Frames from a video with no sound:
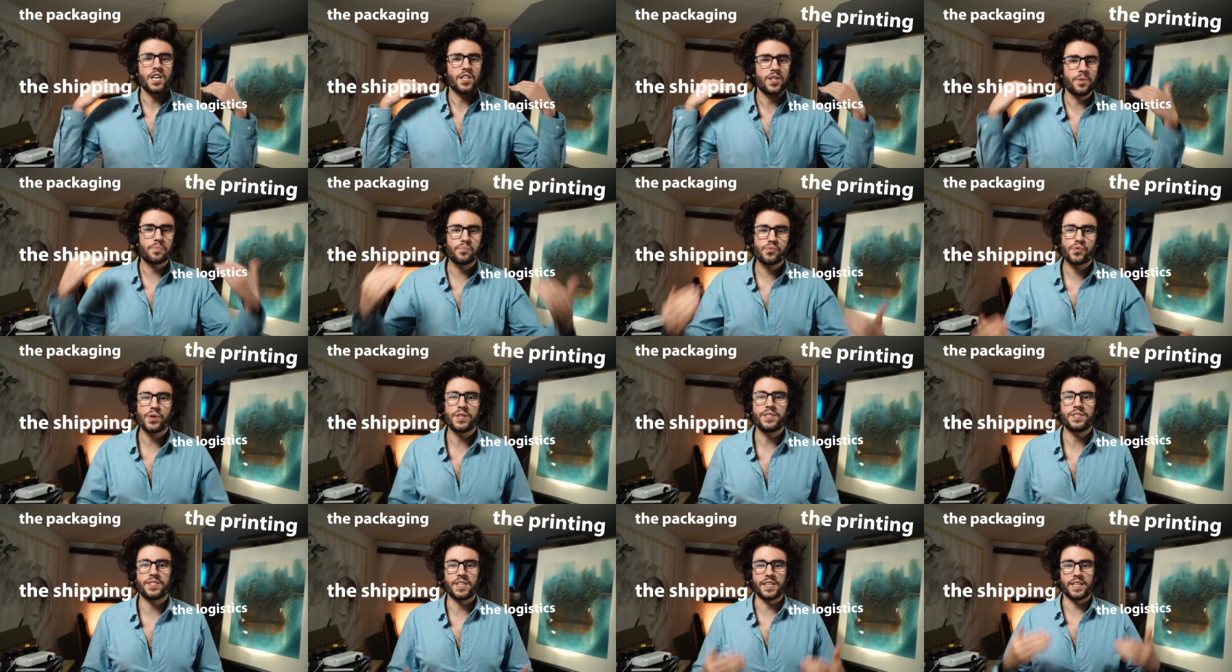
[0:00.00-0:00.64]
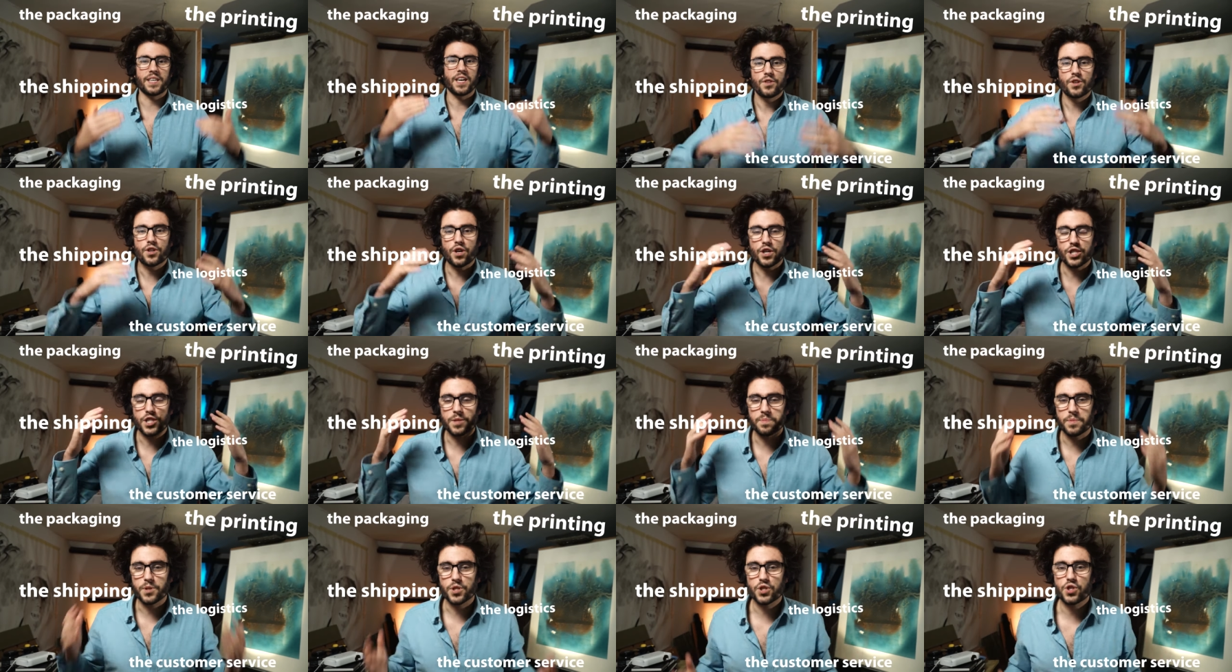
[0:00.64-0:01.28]
the printing, the
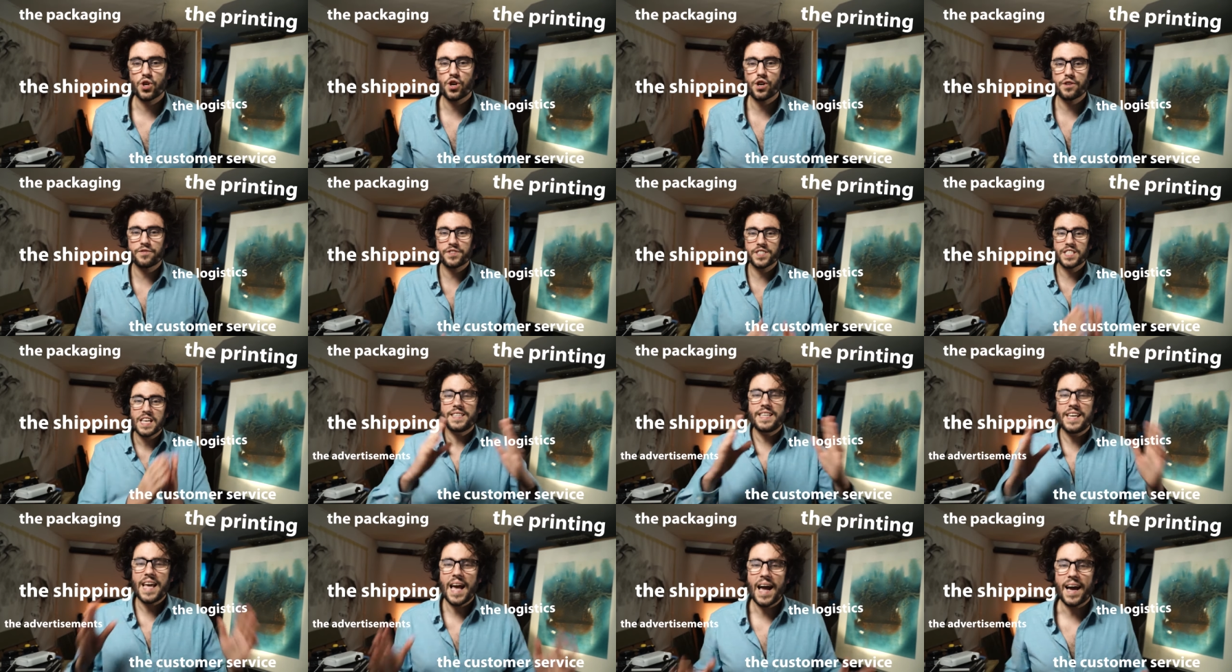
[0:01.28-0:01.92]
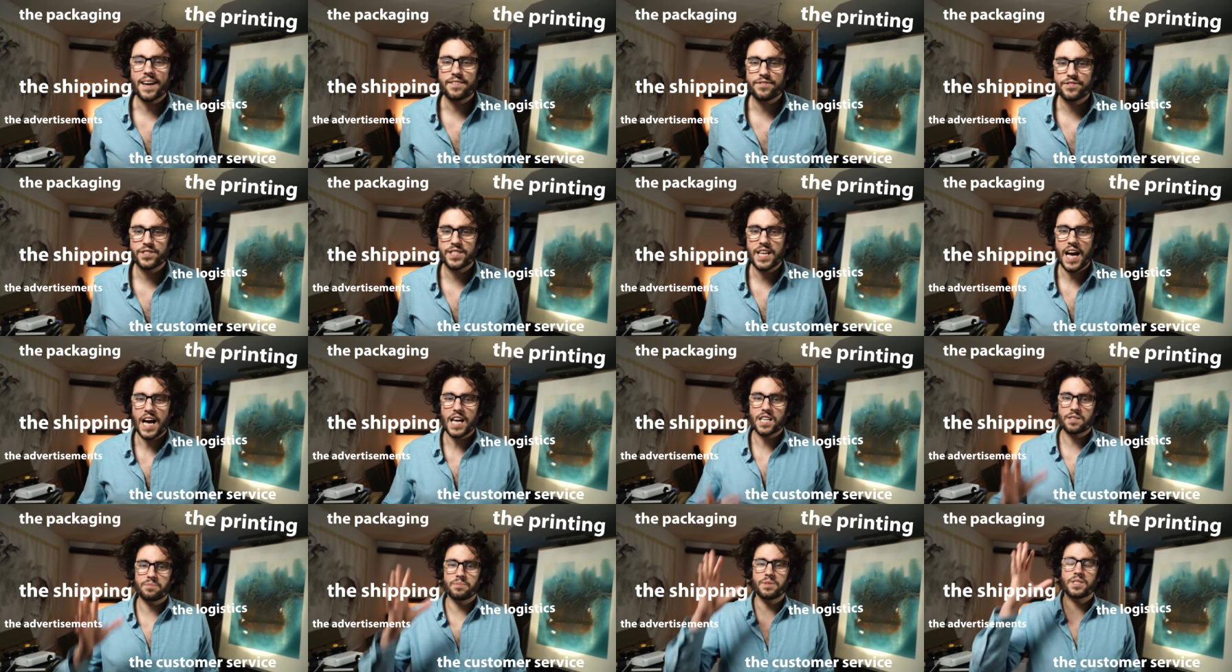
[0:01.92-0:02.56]
customer service, the
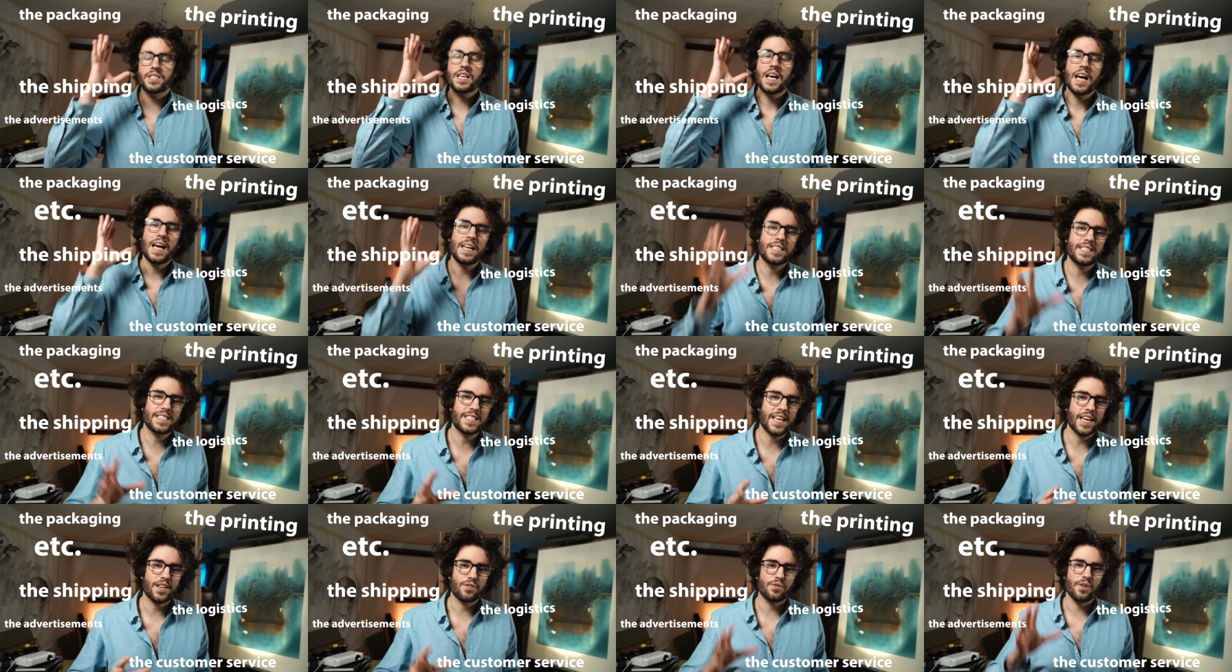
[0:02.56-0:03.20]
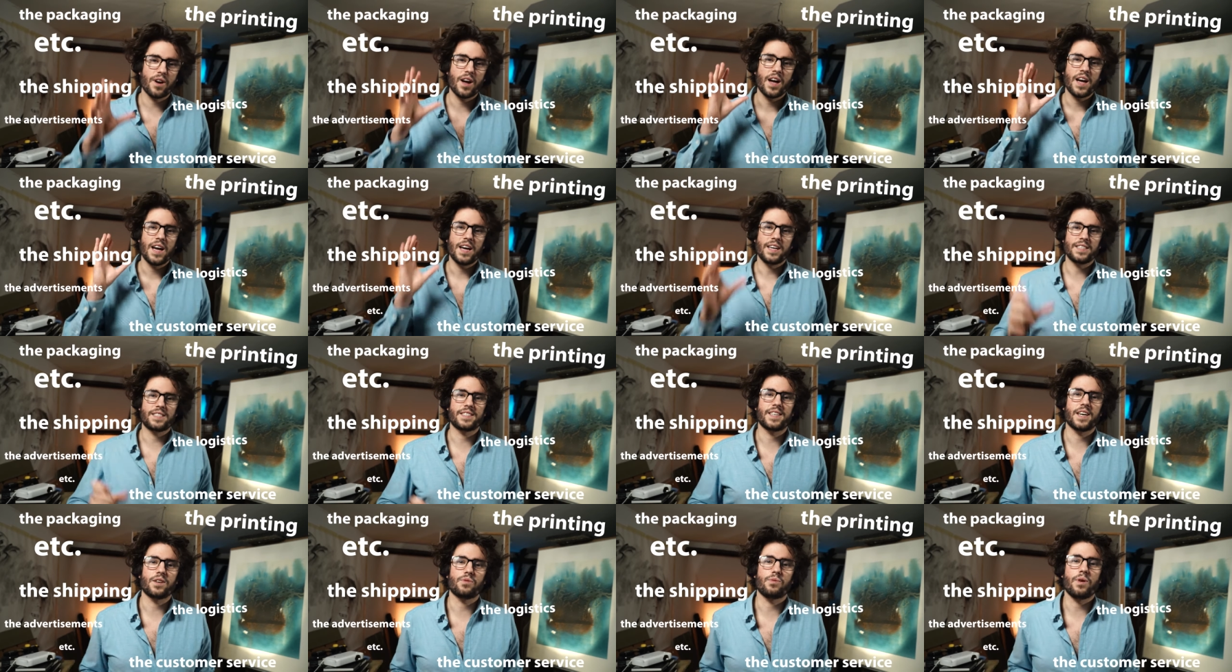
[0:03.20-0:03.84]
advertisements, etc.,
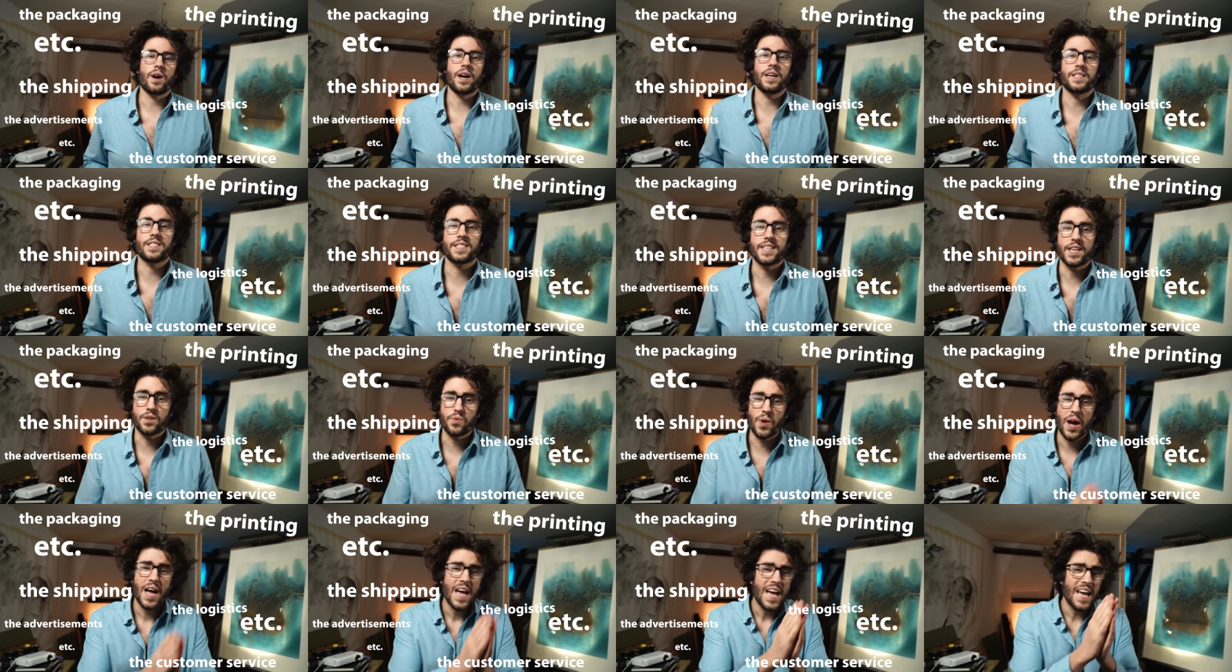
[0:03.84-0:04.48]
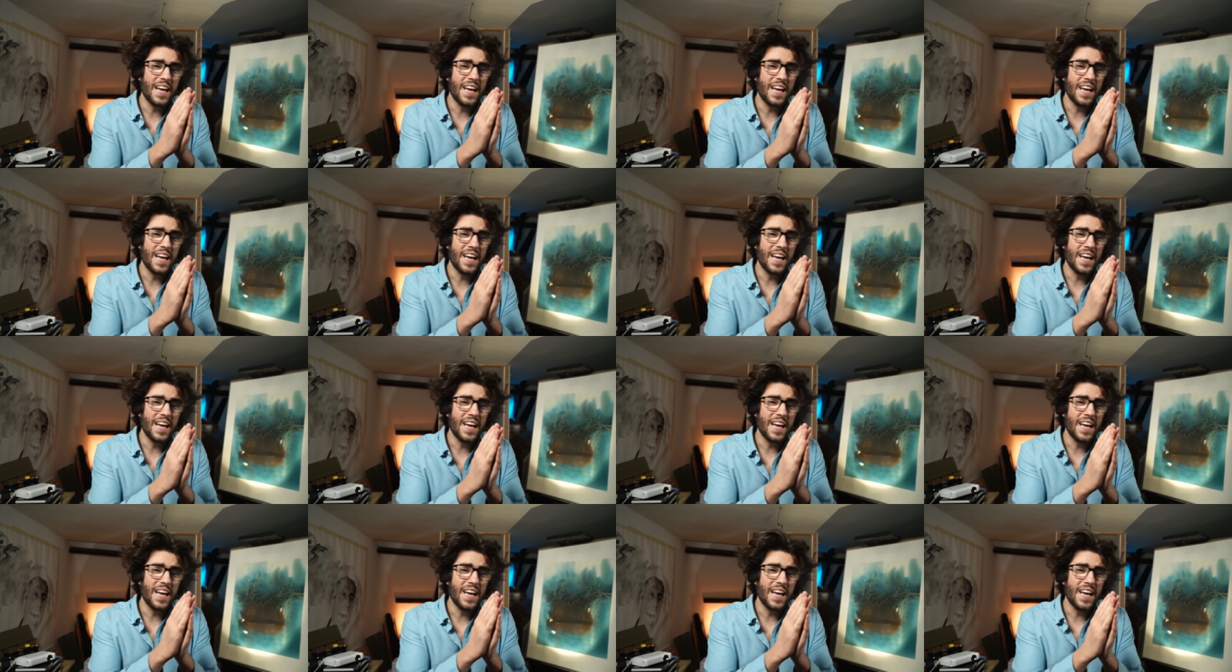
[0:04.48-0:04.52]
etc., etc.